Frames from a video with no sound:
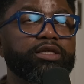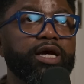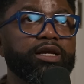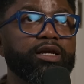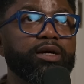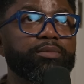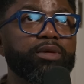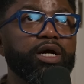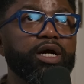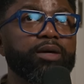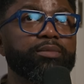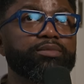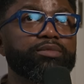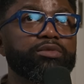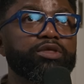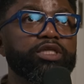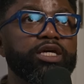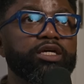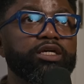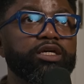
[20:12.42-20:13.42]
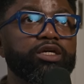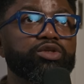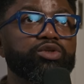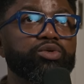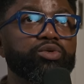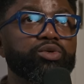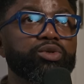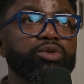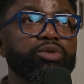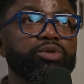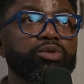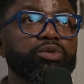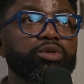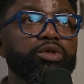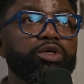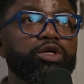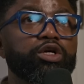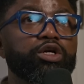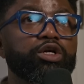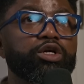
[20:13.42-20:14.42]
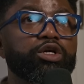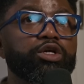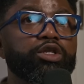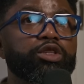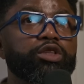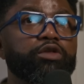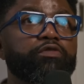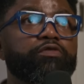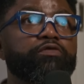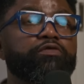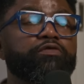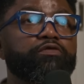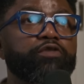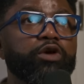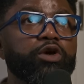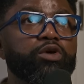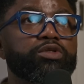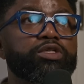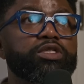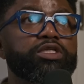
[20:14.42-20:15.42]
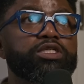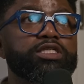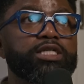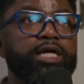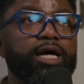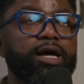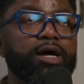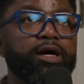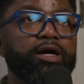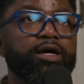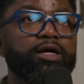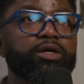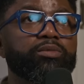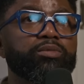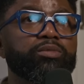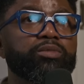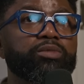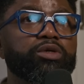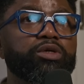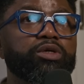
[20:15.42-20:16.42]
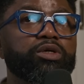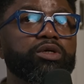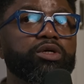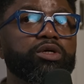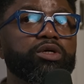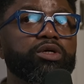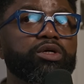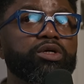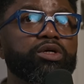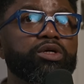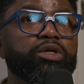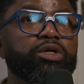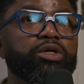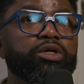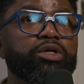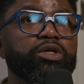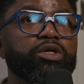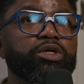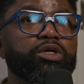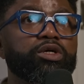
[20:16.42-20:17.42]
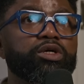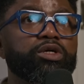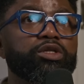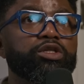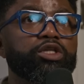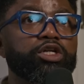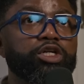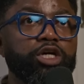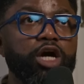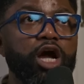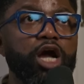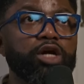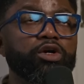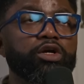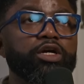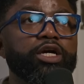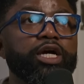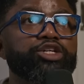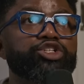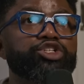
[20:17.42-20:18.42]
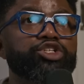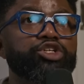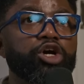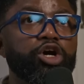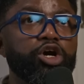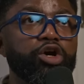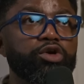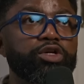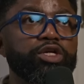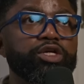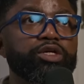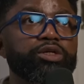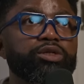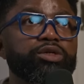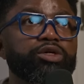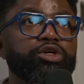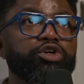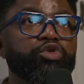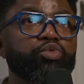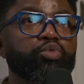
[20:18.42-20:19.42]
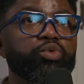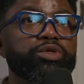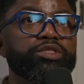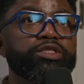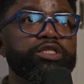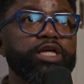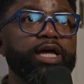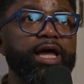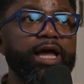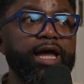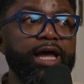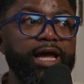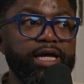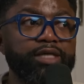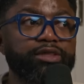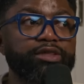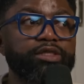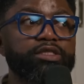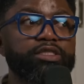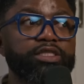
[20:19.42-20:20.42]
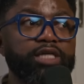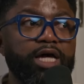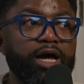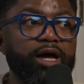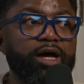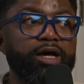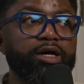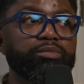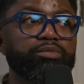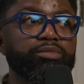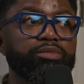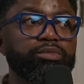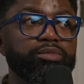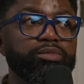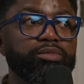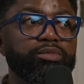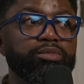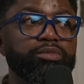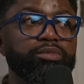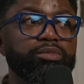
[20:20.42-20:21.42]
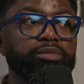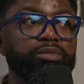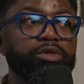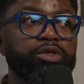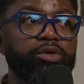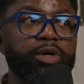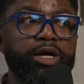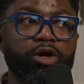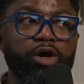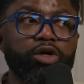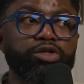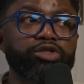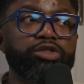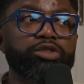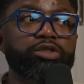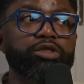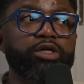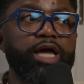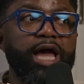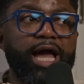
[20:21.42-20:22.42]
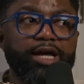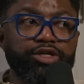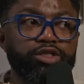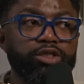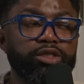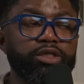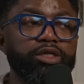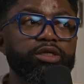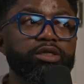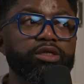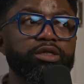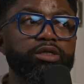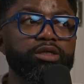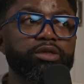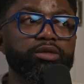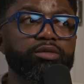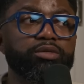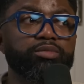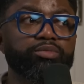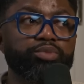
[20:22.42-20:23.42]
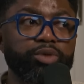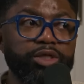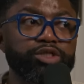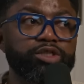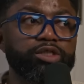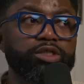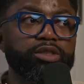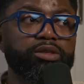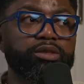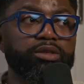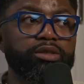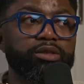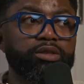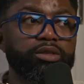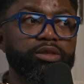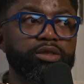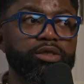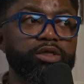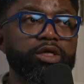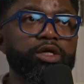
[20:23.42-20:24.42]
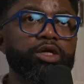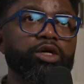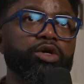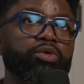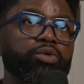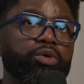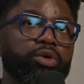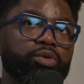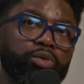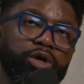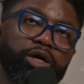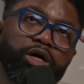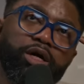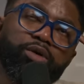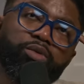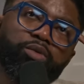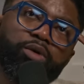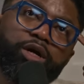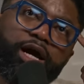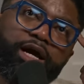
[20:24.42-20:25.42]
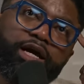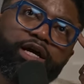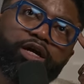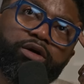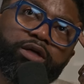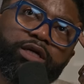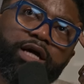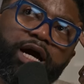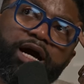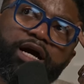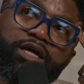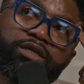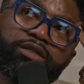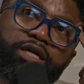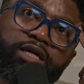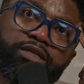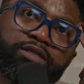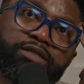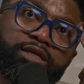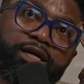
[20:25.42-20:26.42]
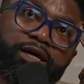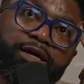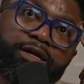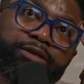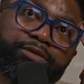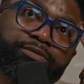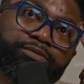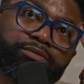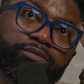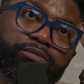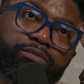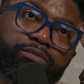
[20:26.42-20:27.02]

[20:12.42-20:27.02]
that, I'm thinking through the first time the congregation heard it was the eighth time you had actually preached it. When I hear guys that say,